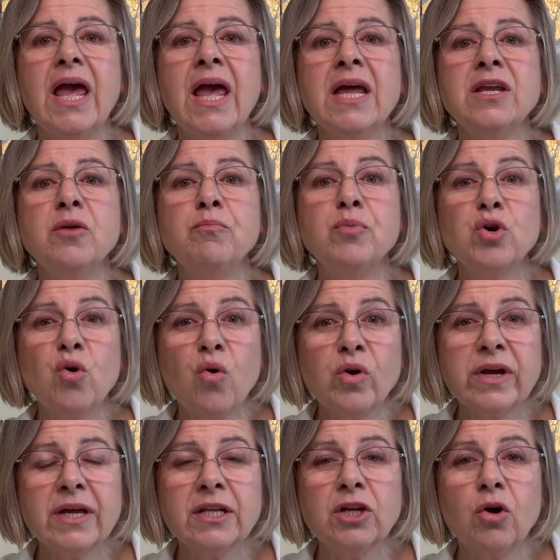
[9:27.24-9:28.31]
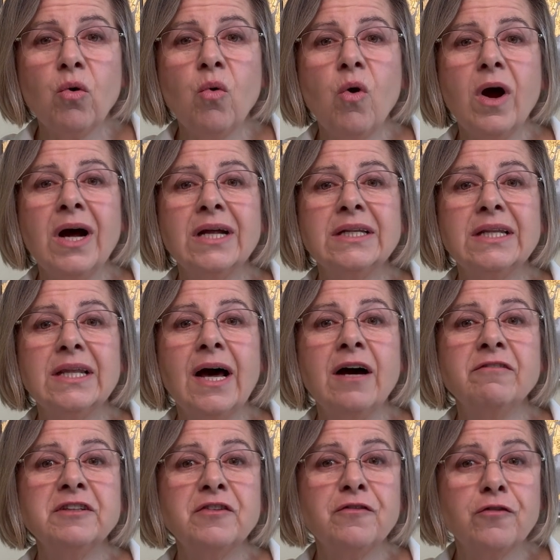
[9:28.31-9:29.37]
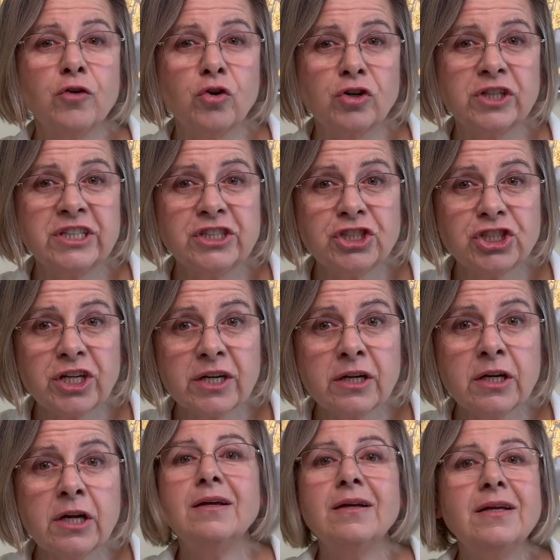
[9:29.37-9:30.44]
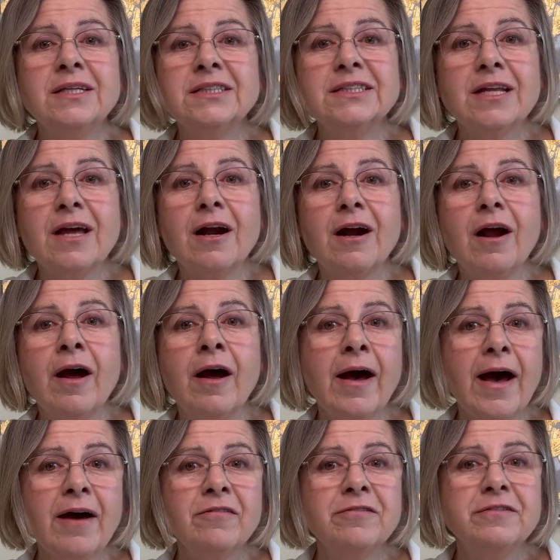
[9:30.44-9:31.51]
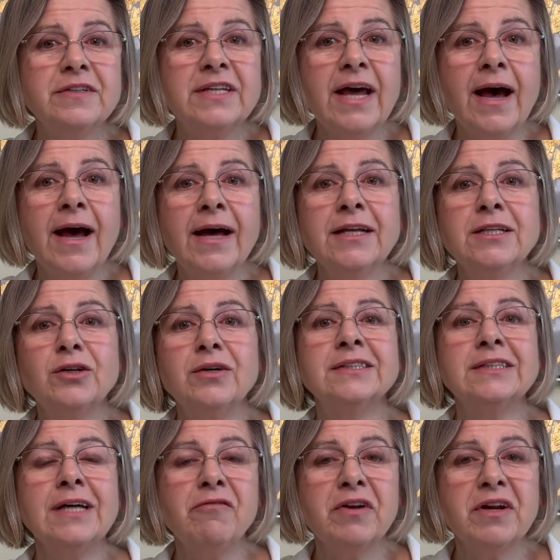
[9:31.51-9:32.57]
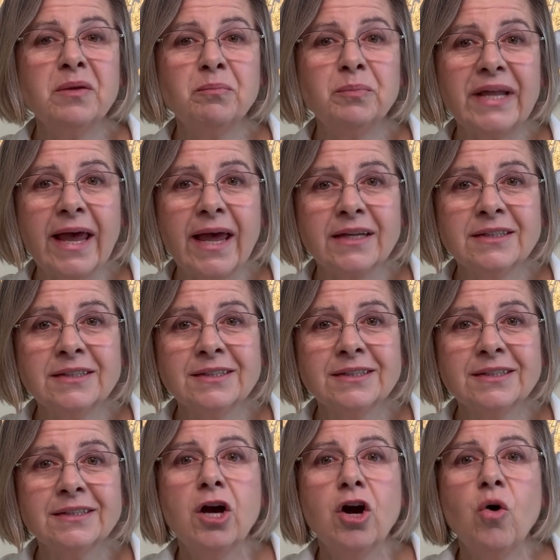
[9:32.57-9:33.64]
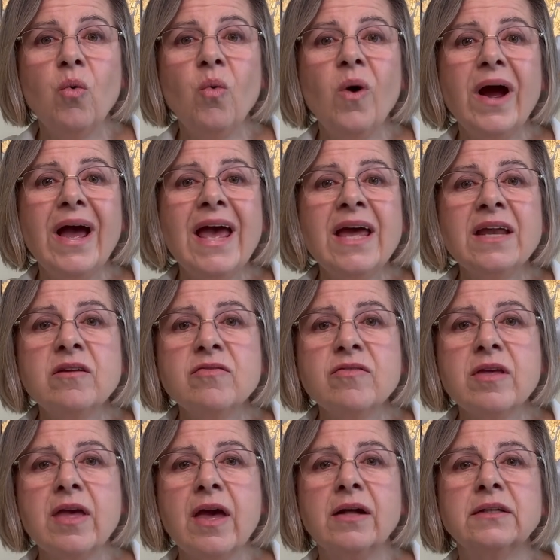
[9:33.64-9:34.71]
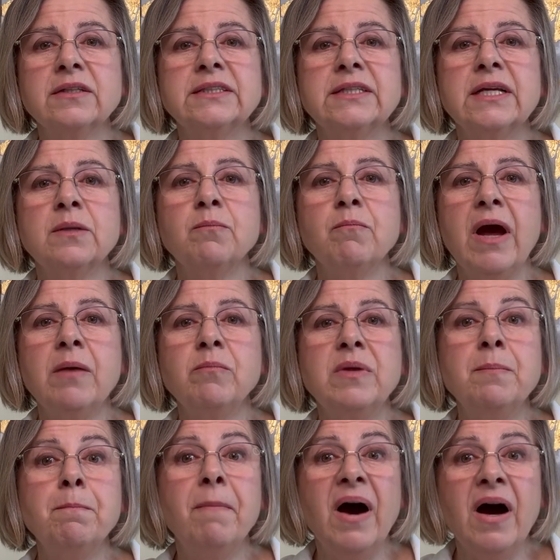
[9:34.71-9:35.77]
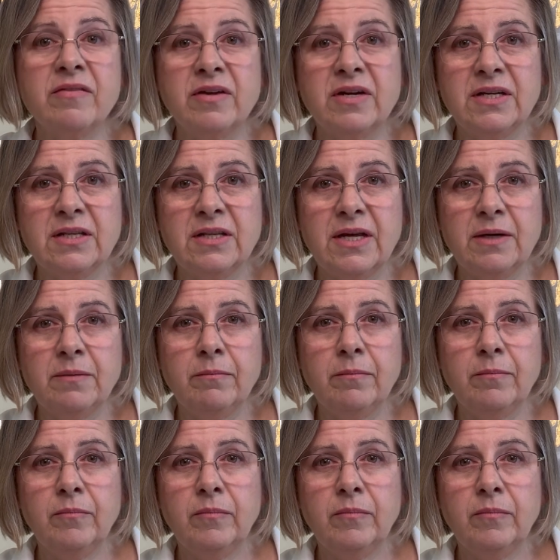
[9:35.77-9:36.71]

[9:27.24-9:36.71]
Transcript: any broken or unloved furniture? Is there a half-dead, suffering plant? Or anything else that might be bothering them?